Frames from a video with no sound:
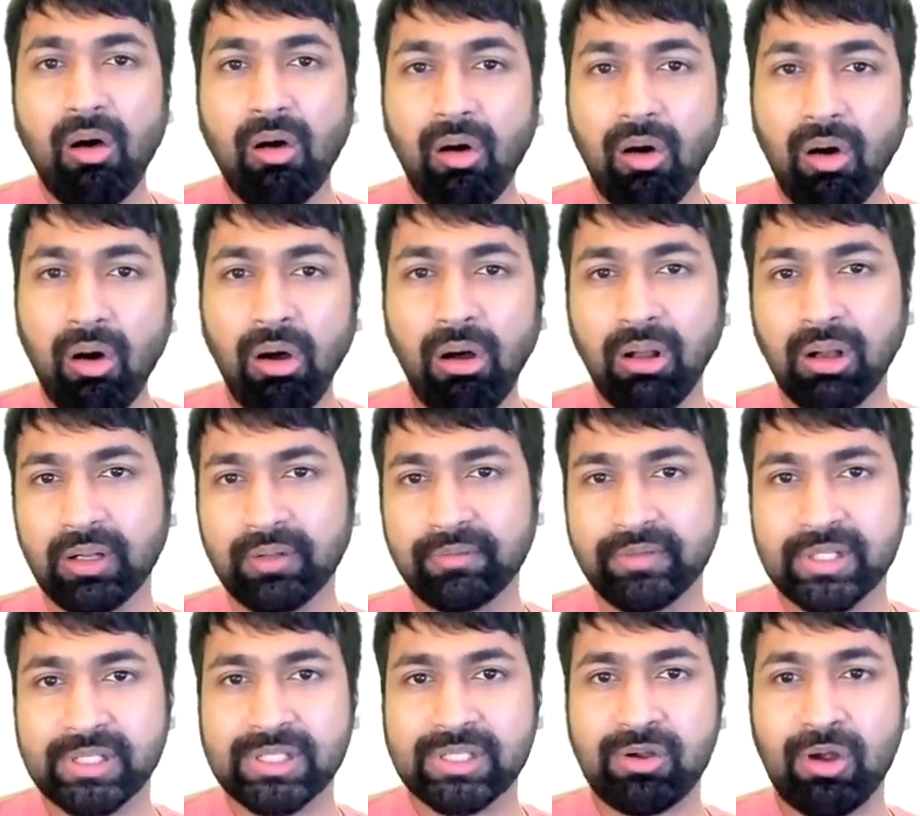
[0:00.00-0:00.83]
All
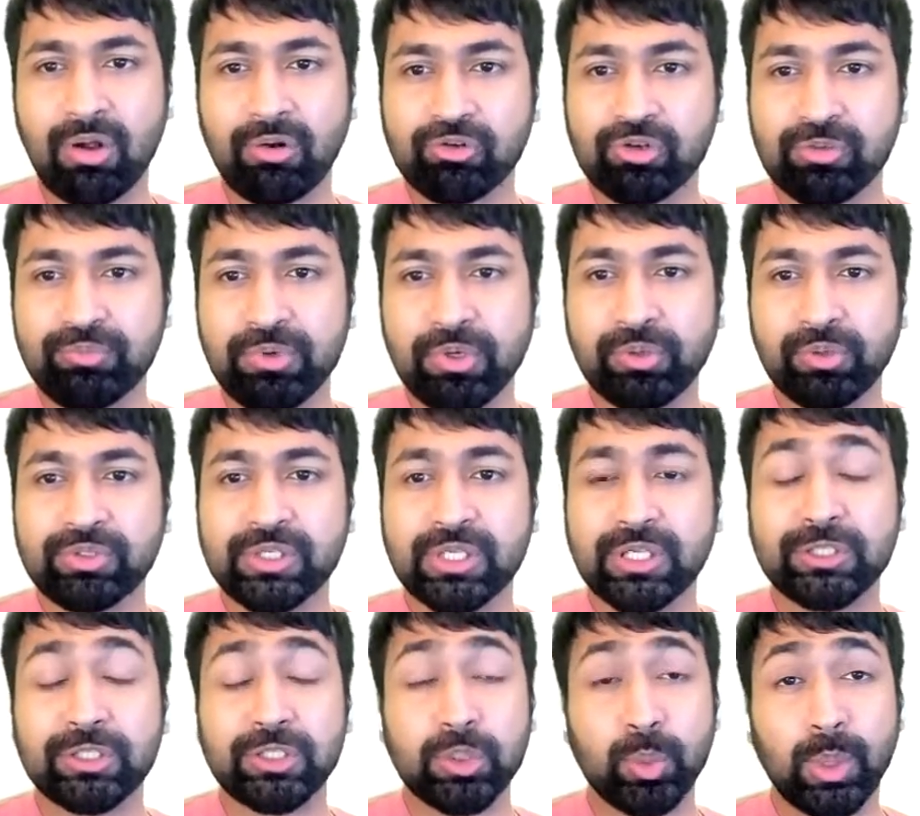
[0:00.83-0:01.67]
of this
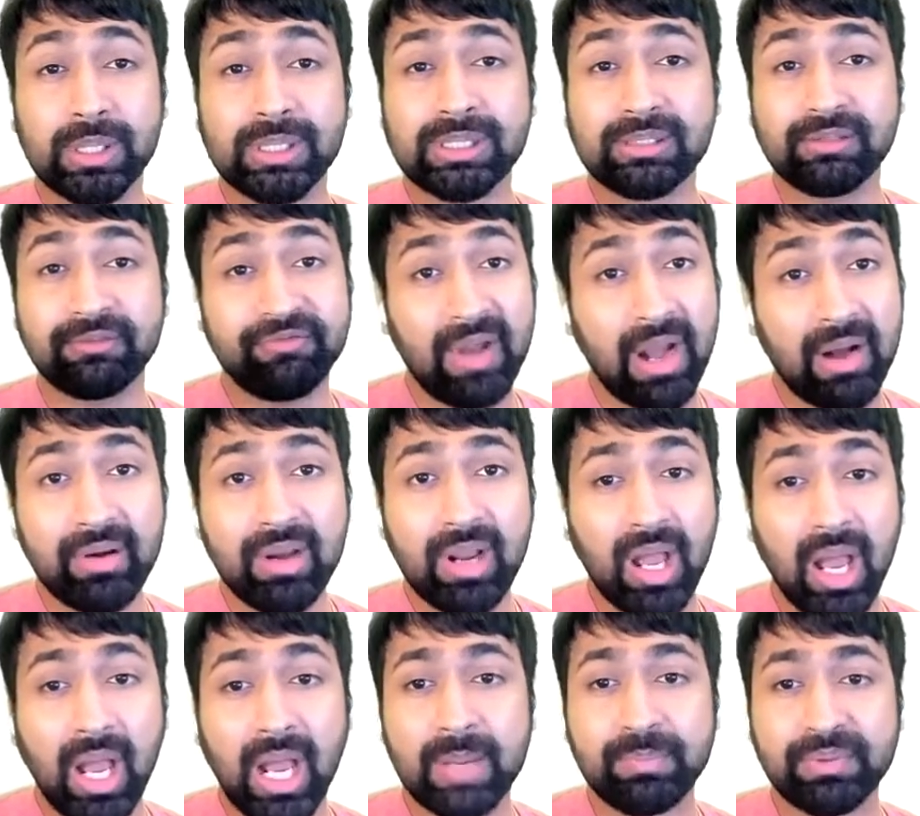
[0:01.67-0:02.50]
contributes towards the
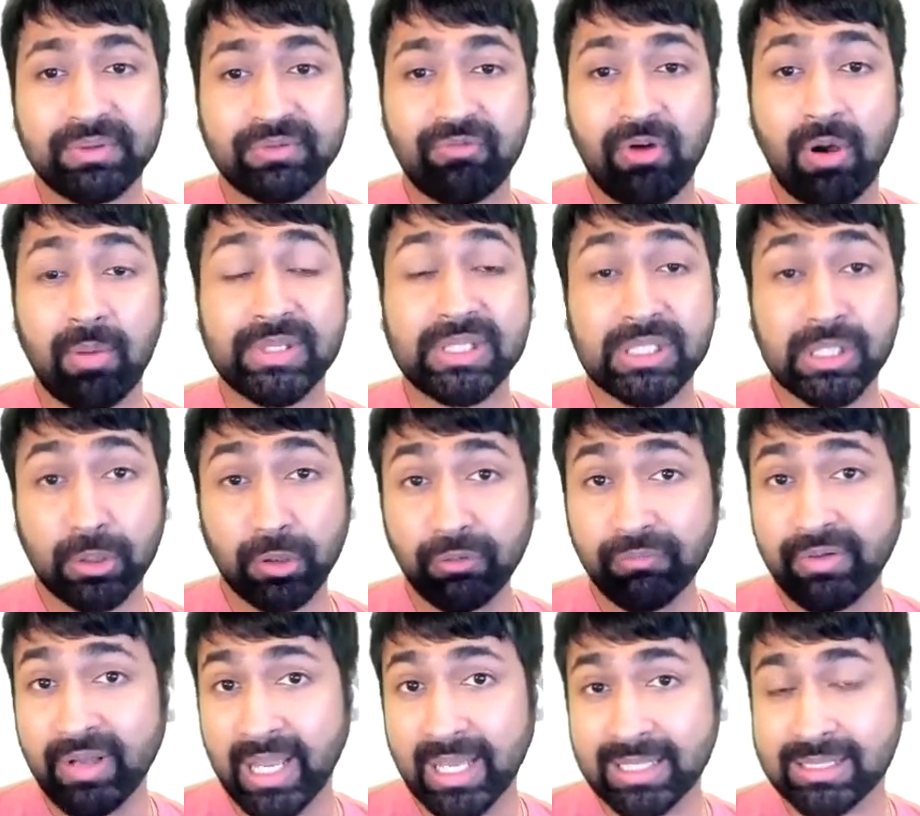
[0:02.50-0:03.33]
very high performance
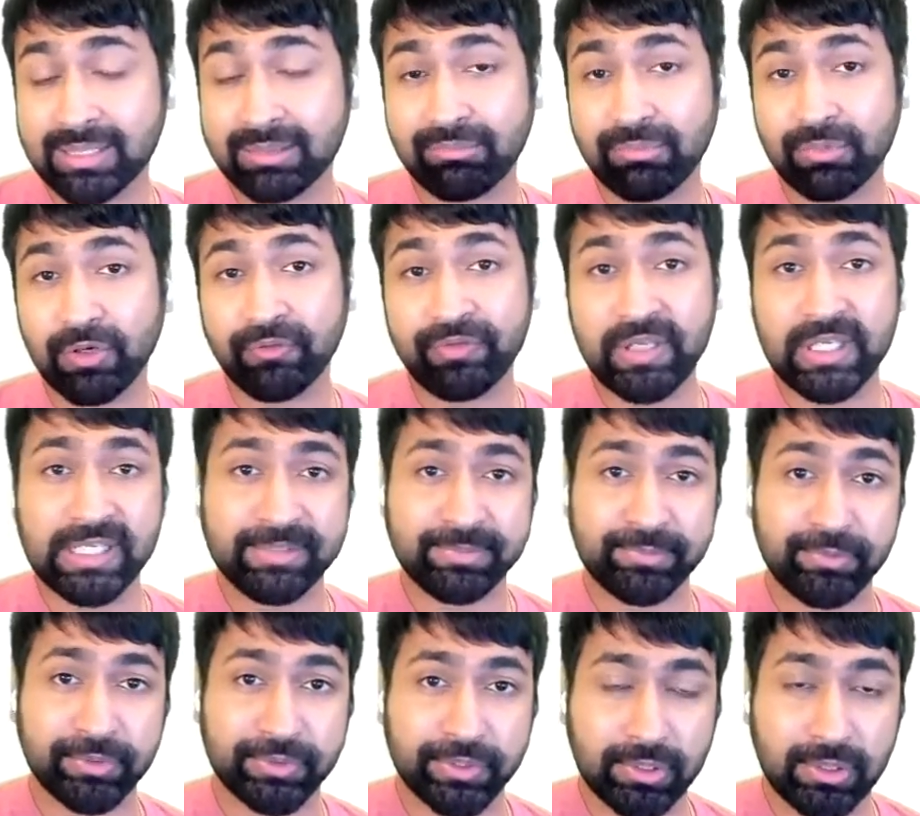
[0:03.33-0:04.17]
overhead of
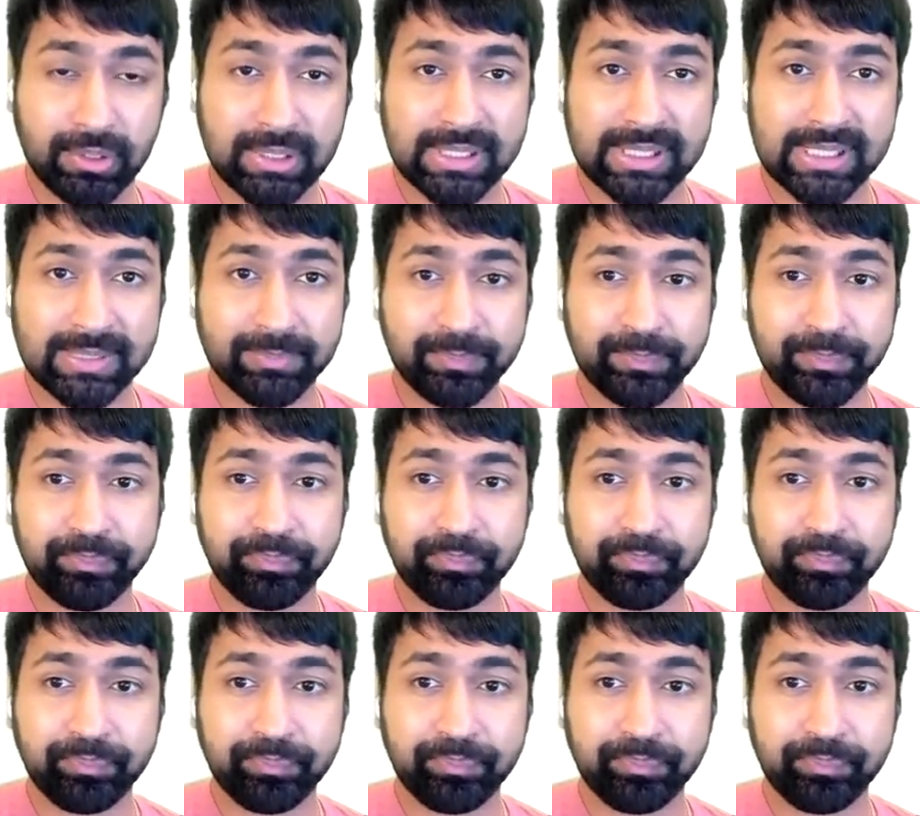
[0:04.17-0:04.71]
these protocols.